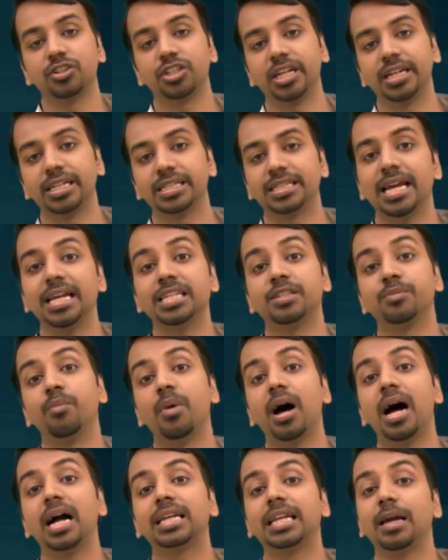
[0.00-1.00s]
shares as
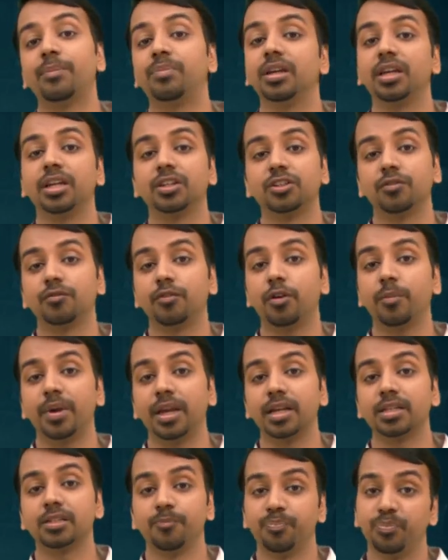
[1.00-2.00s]
marked application from
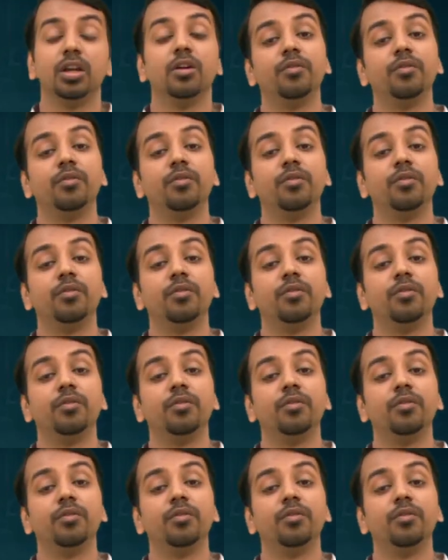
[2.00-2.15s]
X.